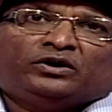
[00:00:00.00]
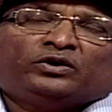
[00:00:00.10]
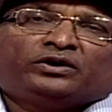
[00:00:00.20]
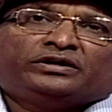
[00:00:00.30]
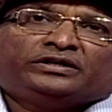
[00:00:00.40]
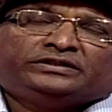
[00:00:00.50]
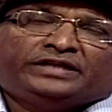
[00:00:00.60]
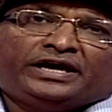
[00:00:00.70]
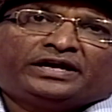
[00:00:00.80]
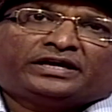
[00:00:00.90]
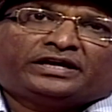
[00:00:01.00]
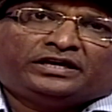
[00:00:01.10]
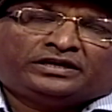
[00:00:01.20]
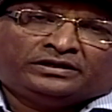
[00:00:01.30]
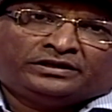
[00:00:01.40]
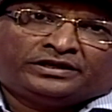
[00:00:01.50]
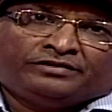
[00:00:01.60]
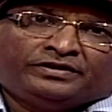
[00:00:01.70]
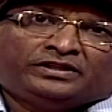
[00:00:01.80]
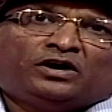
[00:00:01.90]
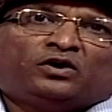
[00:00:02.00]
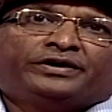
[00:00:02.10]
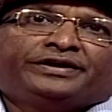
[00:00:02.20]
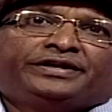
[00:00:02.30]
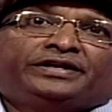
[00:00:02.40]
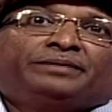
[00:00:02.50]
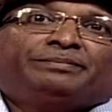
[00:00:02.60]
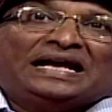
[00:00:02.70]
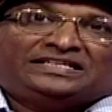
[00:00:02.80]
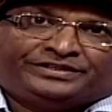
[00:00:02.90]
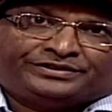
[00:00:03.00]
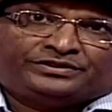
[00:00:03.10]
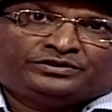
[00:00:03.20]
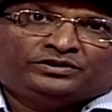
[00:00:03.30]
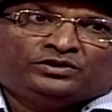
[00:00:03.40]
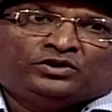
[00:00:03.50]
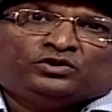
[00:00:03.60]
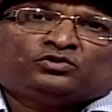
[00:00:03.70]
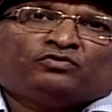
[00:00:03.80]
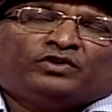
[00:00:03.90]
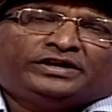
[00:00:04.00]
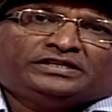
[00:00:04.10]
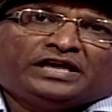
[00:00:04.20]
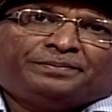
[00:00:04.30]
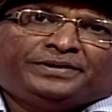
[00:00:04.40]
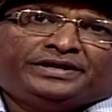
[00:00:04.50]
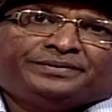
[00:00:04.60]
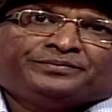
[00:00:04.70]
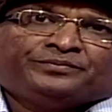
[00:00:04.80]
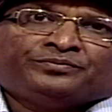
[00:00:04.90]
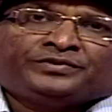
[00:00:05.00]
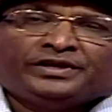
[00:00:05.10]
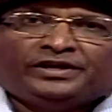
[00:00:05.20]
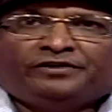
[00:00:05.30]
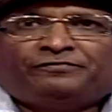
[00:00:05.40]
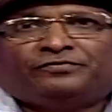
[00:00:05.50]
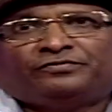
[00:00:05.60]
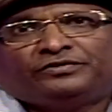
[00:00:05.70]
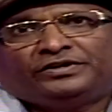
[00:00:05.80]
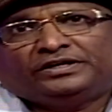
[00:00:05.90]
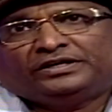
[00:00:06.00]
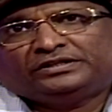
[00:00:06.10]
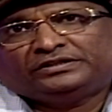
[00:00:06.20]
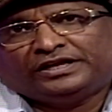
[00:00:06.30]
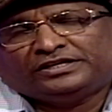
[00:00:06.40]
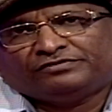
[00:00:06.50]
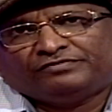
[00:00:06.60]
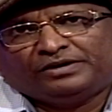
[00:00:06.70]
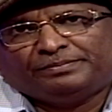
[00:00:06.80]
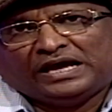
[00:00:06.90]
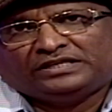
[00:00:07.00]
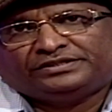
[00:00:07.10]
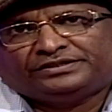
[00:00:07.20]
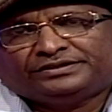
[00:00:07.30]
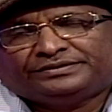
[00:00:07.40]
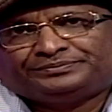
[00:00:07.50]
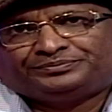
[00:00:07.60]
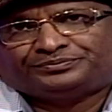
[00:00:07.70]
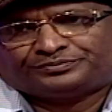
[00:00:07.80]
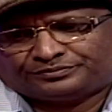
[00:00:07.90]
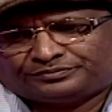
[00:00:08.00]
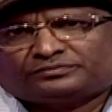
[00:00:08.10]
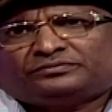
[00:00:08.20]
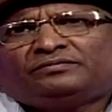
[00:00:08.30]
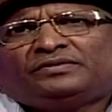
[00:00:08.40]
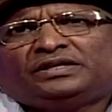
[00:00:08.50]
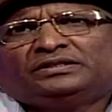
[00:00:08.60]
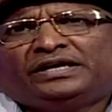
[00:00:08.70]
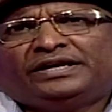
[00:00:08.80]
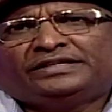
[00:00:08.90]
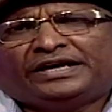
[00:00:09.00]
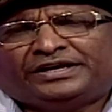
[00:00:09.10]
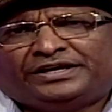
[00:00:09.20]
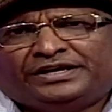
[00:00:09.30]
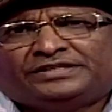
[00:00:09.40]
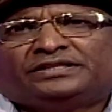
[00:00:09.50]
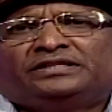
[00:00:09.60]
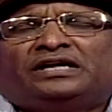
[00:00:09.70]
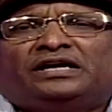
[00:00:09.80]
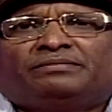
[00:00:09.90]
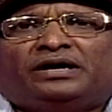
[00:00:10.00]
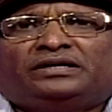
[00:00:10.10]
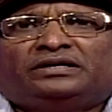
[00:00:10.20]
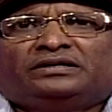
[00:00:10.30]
or they are giving the order in a batches. So what is happening? If there is a one batch, there is an increase in the demand.